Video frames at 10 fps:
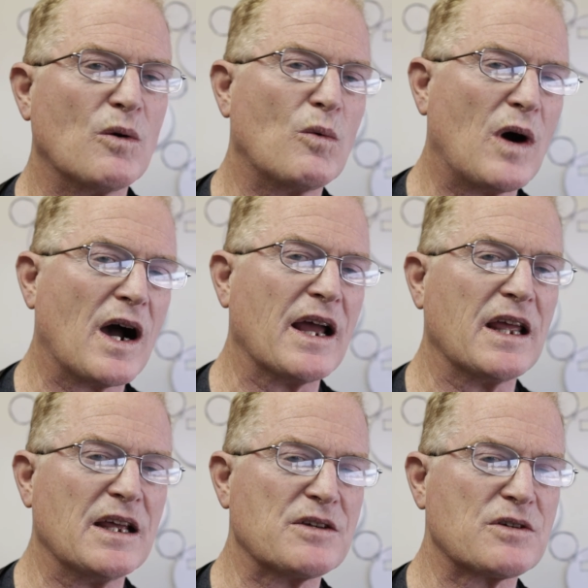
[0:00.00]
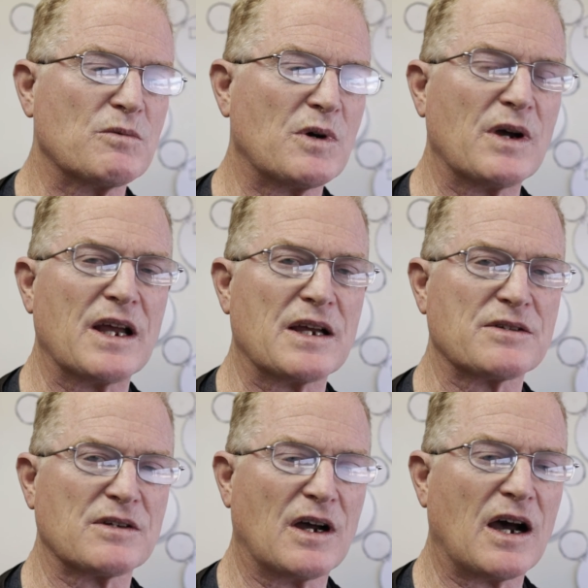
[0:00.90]
why H2O
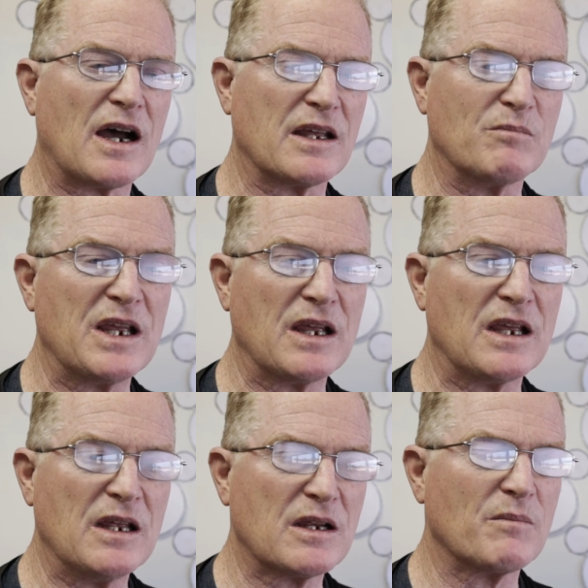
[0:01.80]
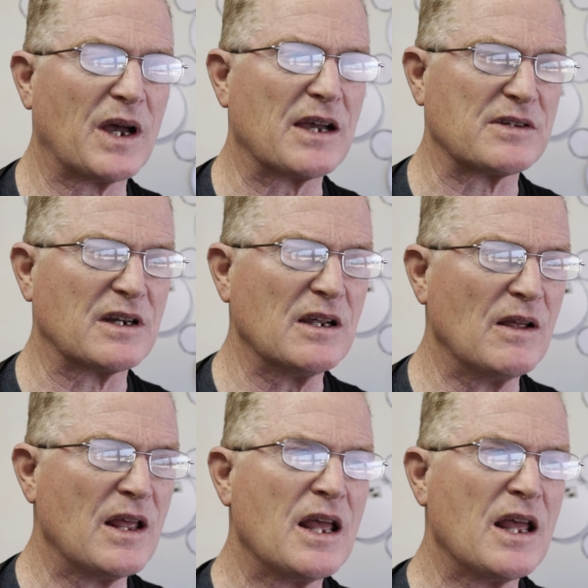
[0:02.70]
has a high heat capacity,